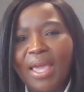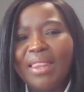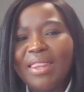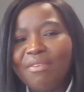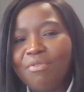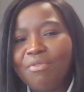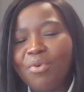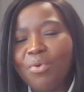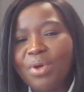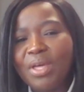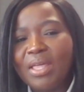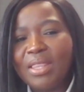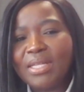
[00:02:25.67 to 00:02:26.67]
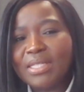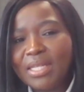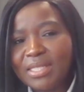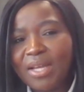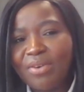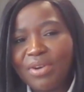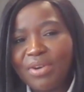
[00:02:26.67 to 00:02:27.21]
And therefore, this
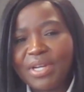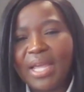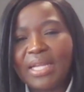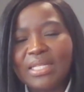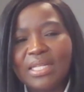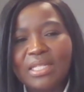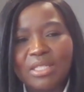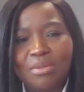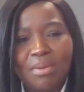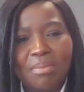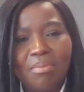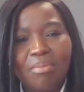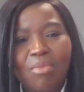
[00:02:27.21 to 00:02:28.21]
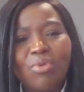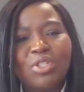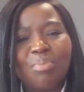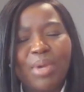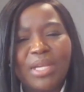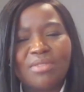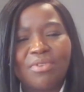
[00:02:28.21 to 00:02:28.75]
has now created more
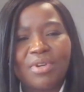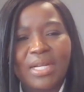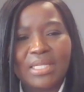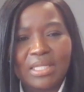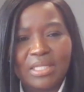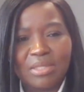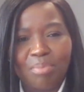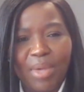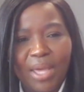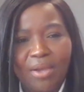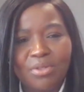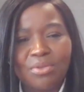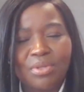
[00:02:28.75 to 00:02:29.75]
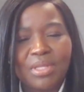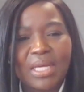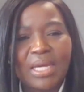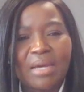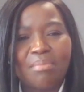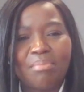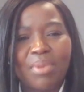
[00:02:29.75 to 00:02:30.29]
space for us as bank to
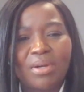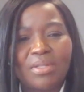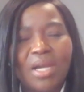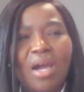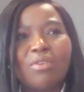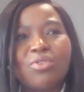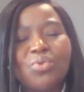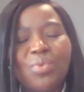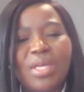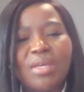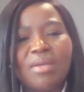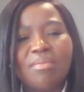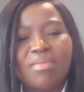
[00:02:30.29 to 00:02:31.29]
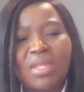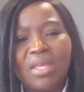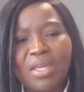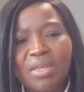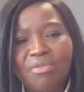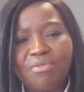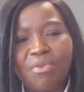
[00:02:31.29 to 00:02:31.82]
think about how do we
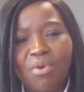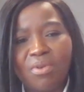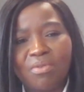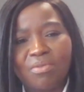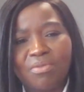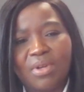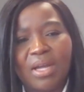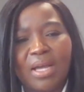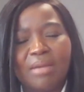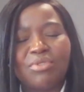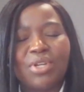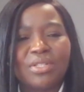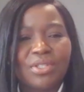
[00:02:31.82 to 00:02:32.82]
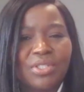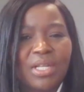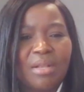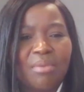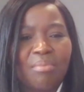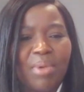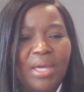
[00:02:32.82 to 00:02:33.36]
evolve
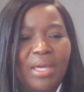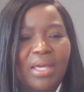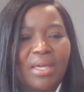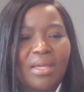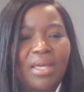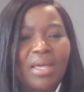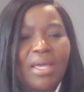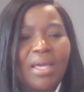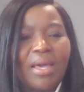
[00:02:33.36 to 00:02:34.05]
transactional banking